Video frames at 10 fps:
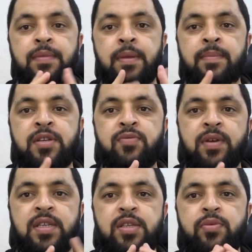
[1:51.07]
The first
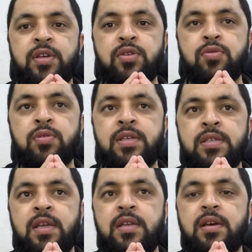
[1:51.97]
vacancy we have told is
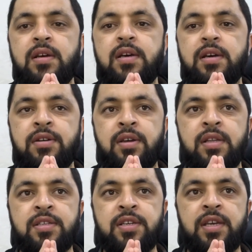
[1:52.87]
in the Riyadh
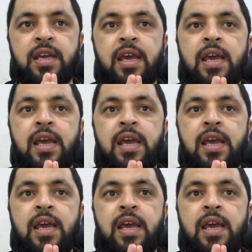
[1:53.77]
city,